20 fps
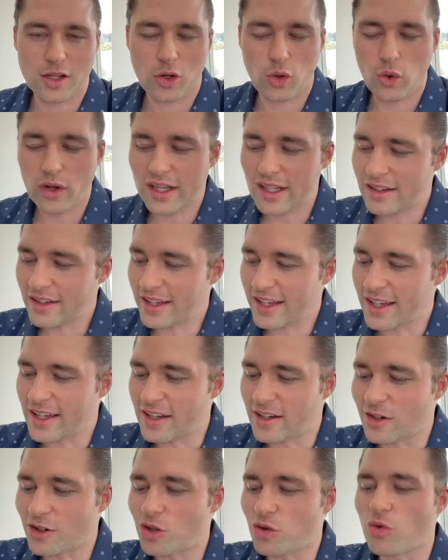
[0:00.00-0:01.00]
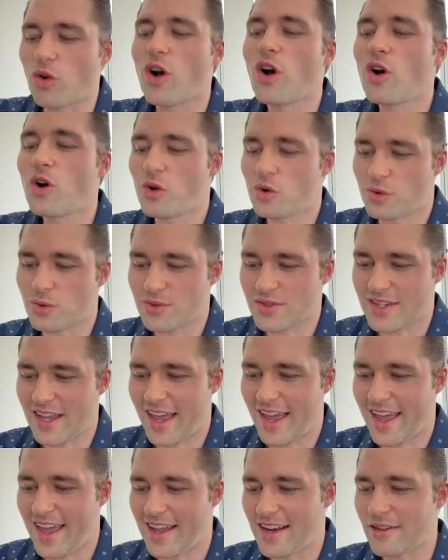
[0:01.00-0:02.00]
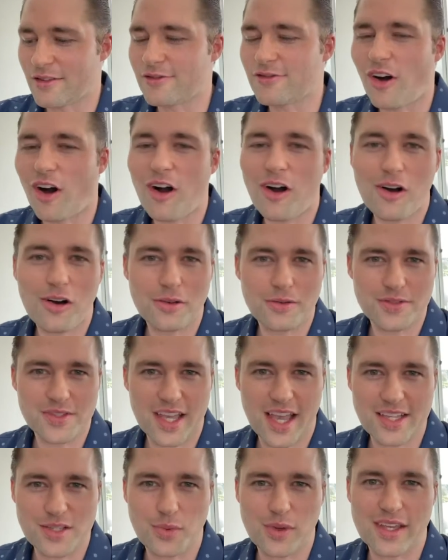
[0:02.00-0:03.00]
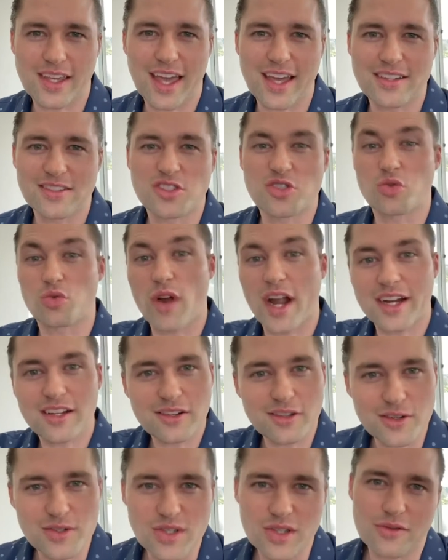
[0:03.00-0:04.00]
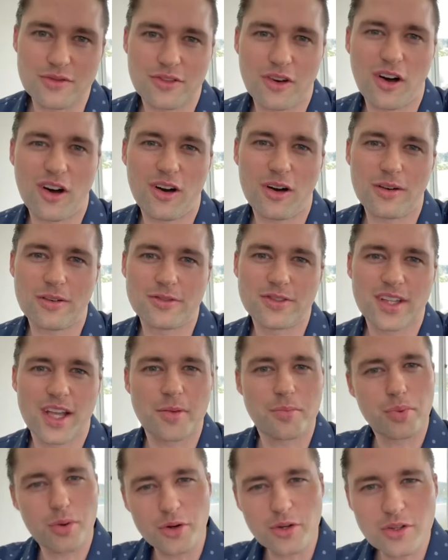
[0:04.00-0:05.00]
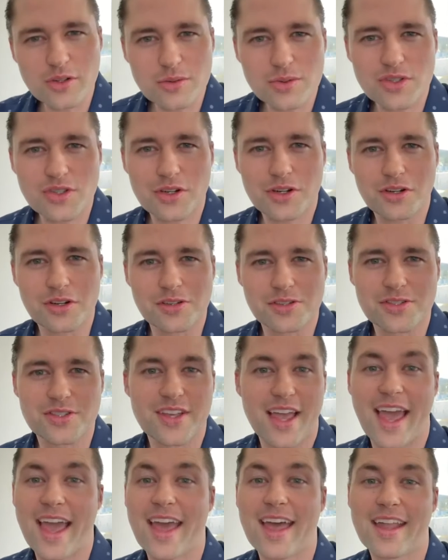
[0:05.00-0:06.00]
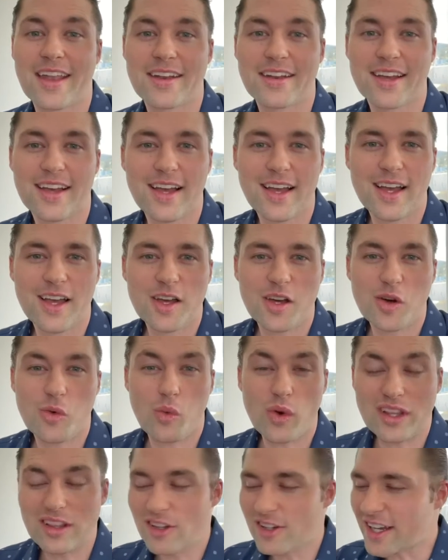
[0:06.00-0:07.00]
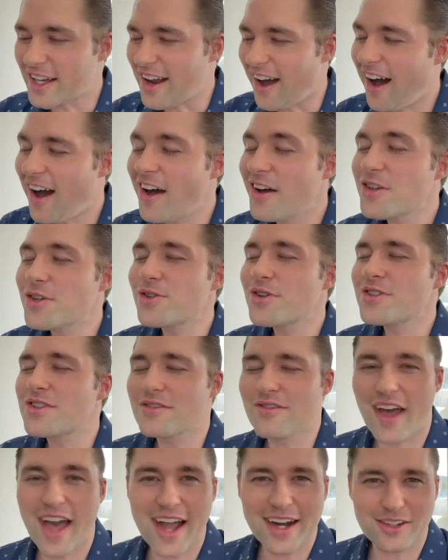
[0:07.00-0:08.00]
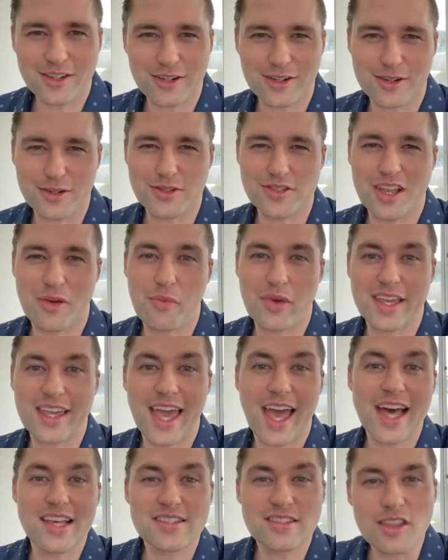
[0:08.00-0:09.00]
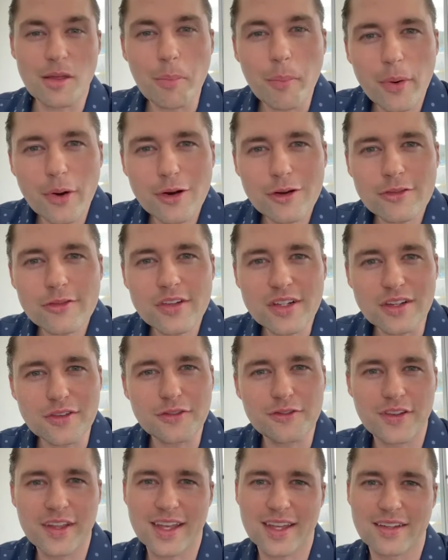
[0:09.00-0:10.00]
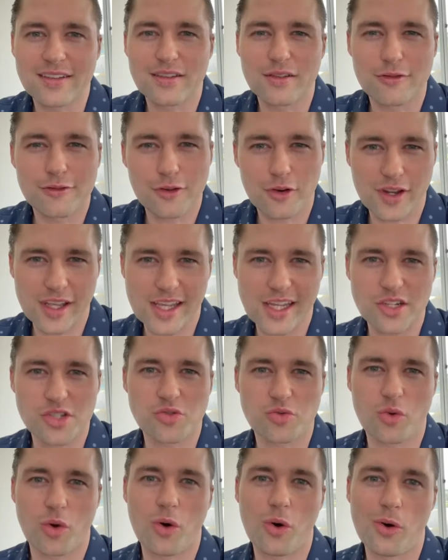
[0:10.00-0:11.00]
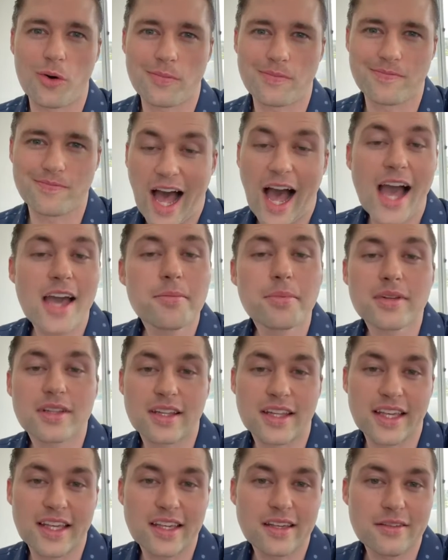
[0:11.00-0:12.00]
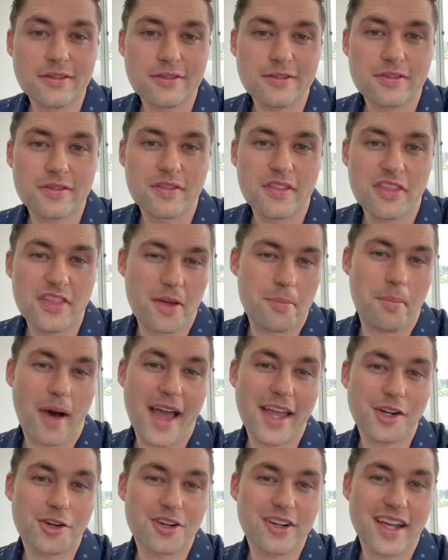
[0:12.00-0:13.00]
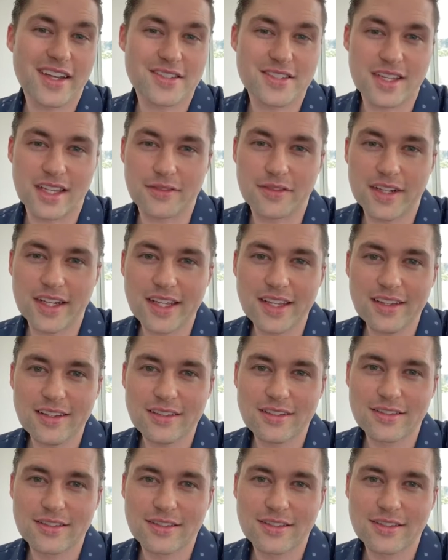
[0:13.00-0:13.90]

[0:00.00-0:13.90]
quickly grows and evolves as we get directors involved and producers, and we look at hundreds of actors and we cast the perfect fit for each role. I believe that my creativity